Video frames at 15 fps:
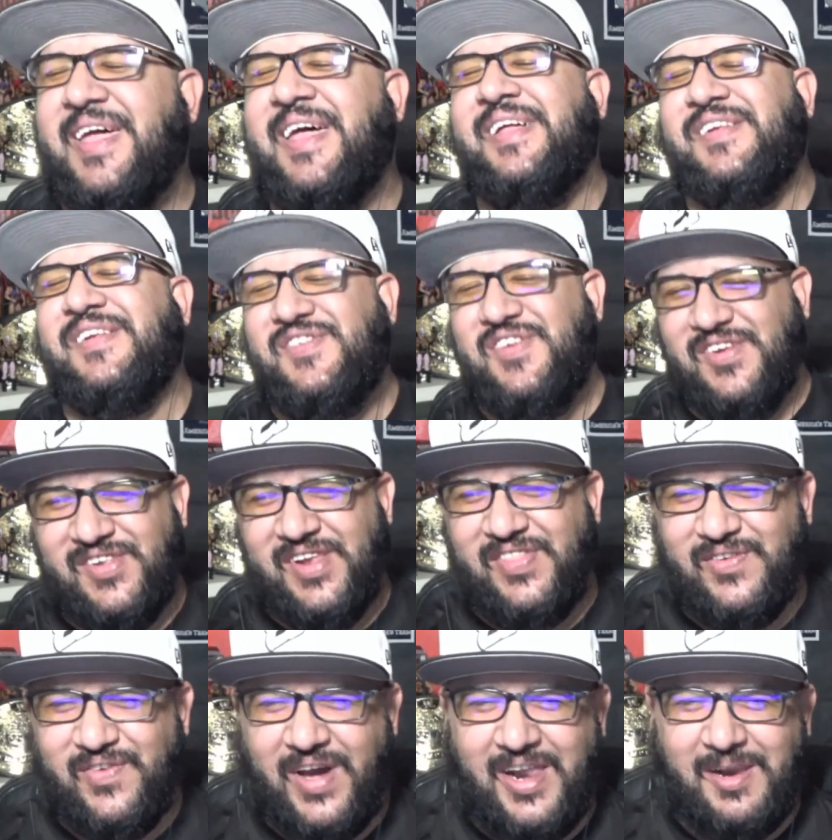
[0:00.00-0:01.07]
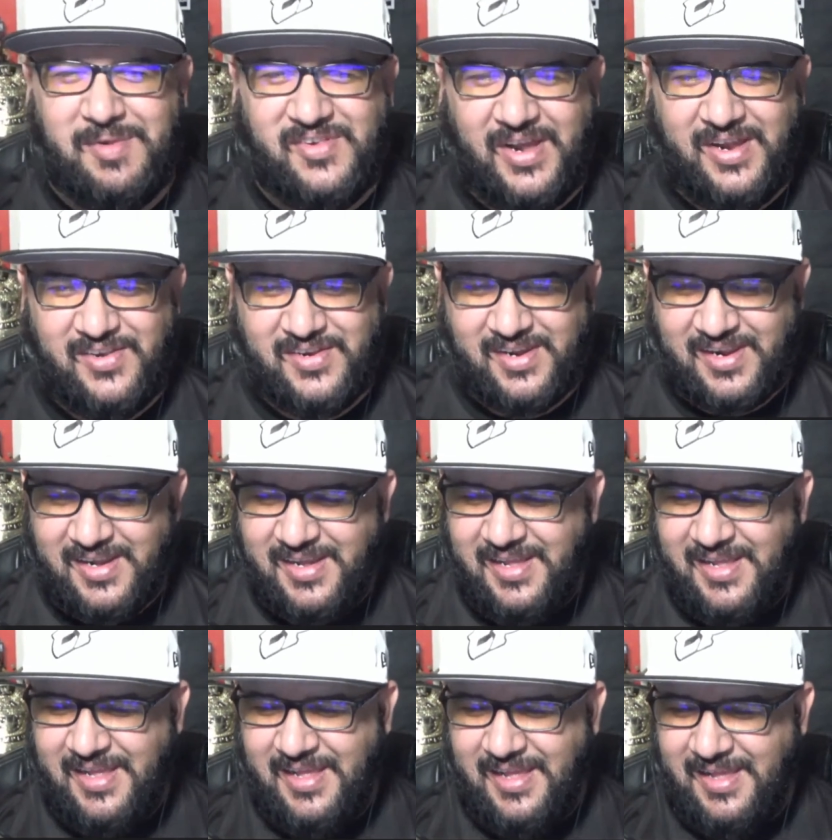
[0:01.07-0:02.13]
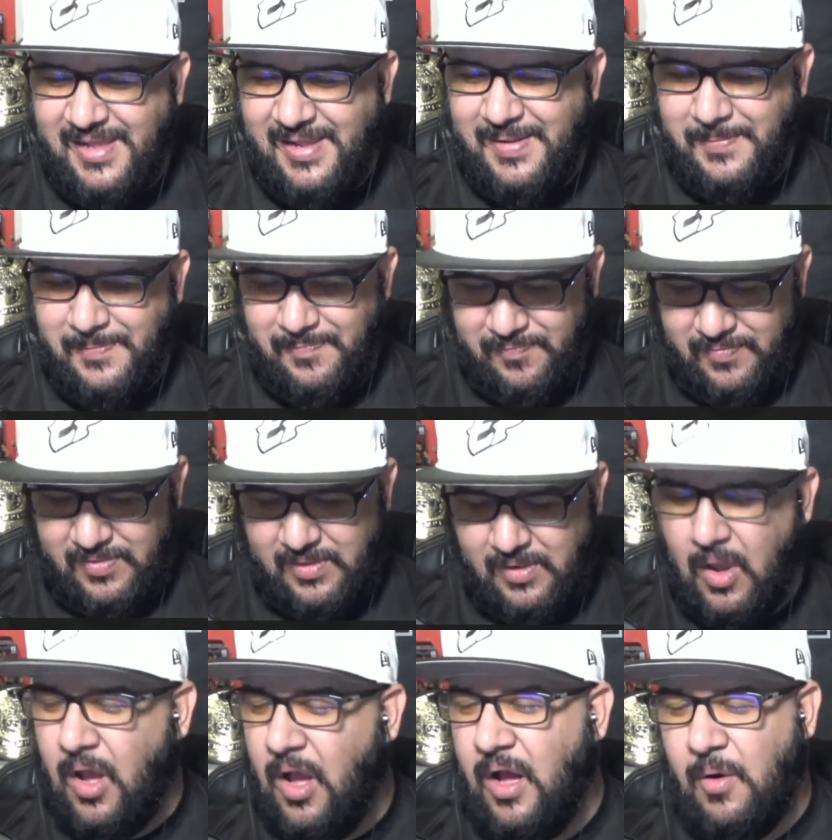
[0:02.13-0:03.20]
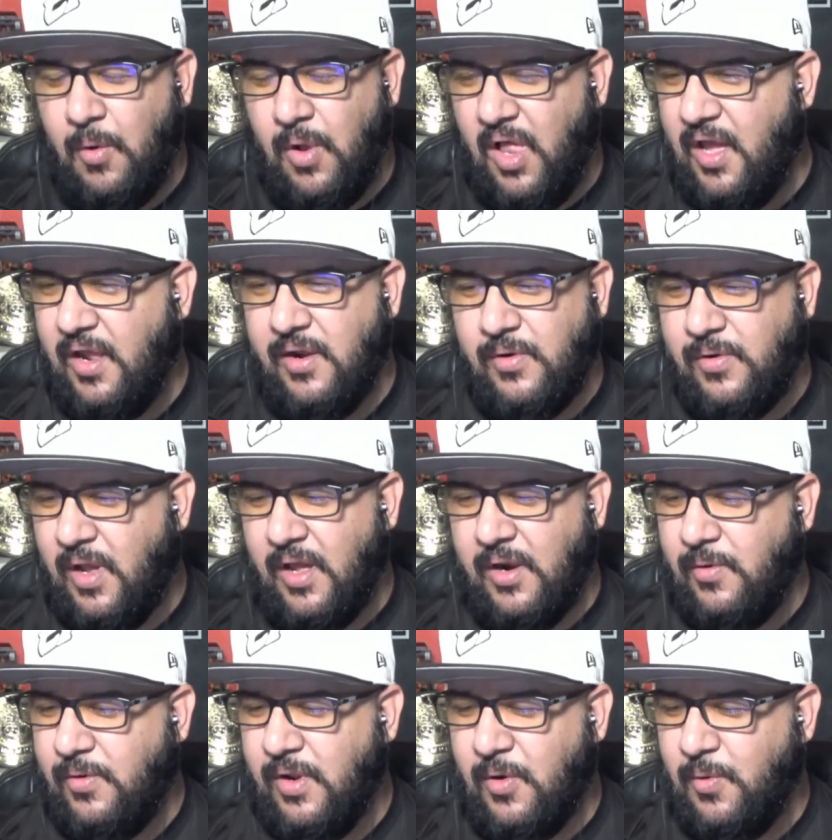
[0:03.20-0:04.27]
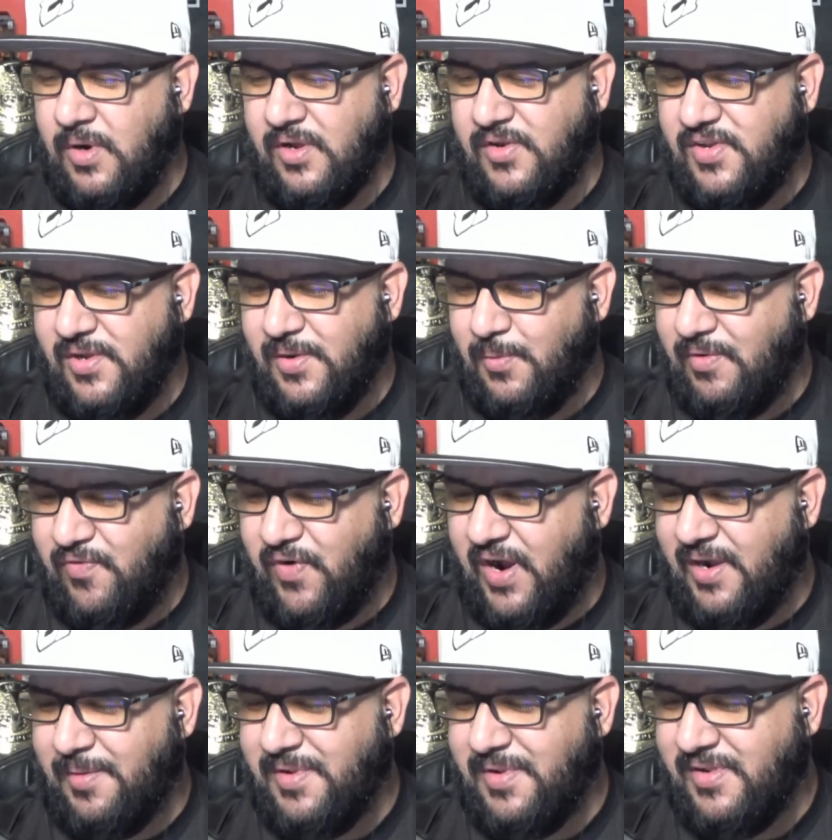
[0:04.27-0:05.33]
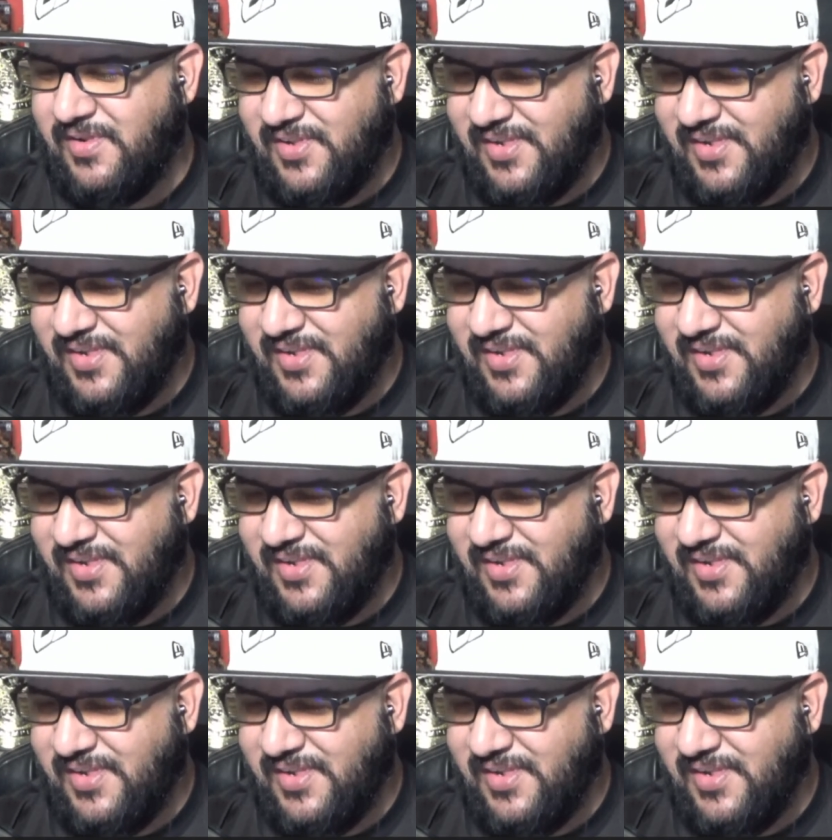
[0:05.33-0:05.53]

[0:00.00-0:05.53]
Just not the vitamins I took. Oh, well, I don't know what vitamins.